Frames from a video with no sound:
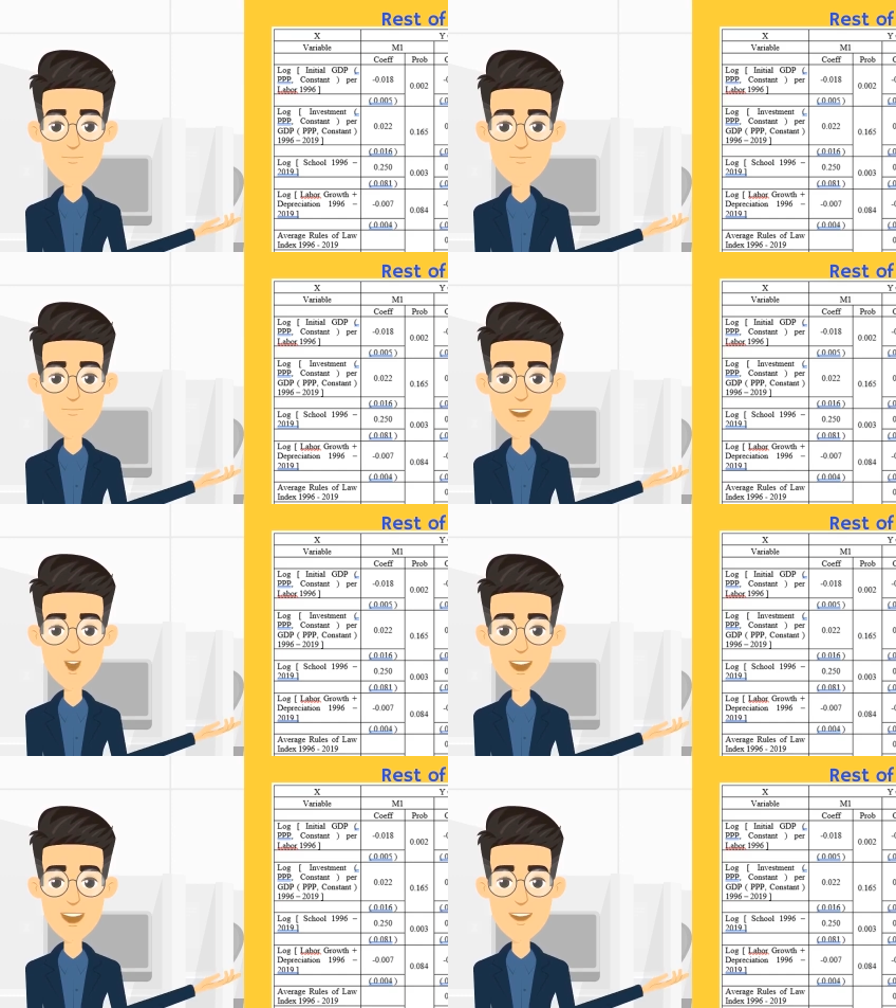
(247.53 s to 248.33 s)

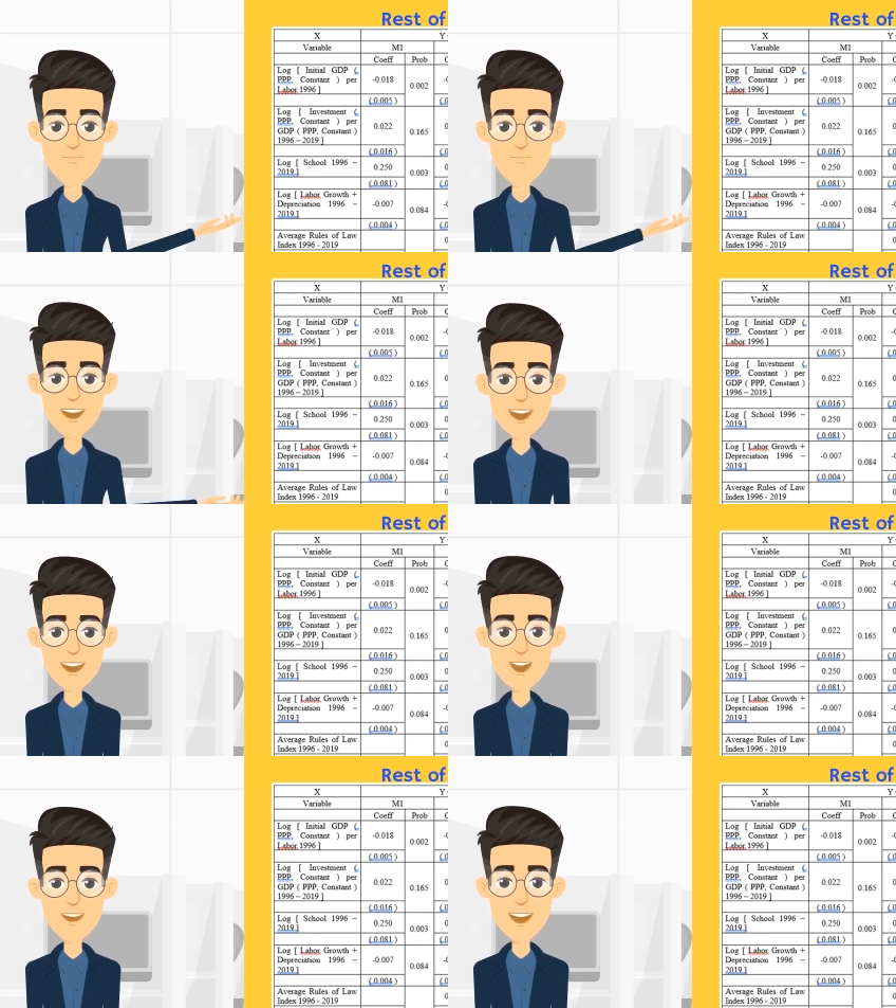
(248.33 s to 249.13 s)
However, the
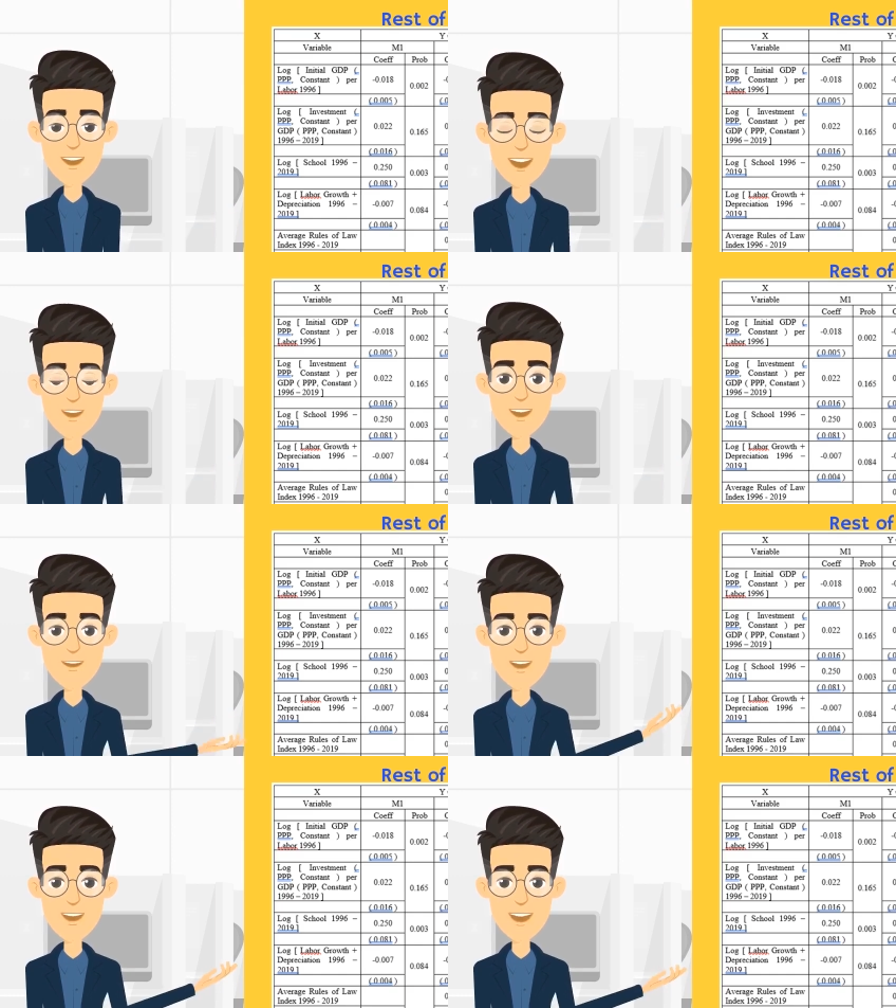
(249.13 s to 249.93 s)
supporting variables
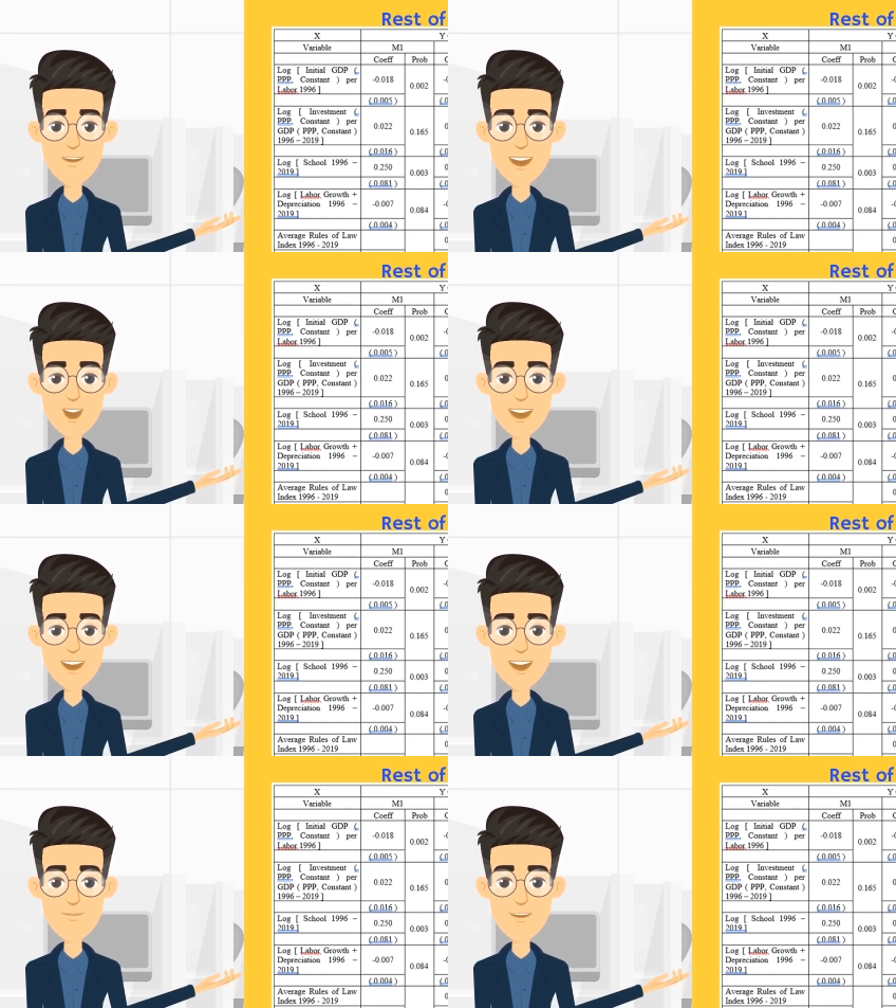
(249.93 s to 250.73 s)
such as
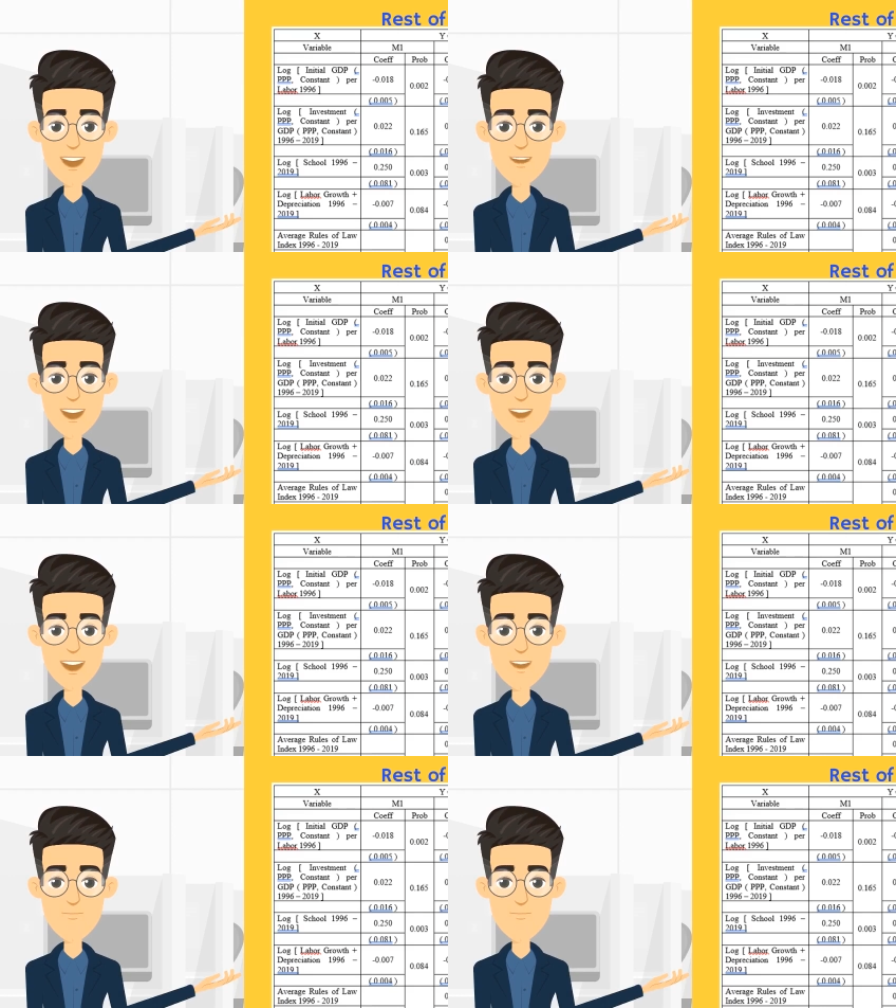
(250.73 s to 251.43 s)
initial investment,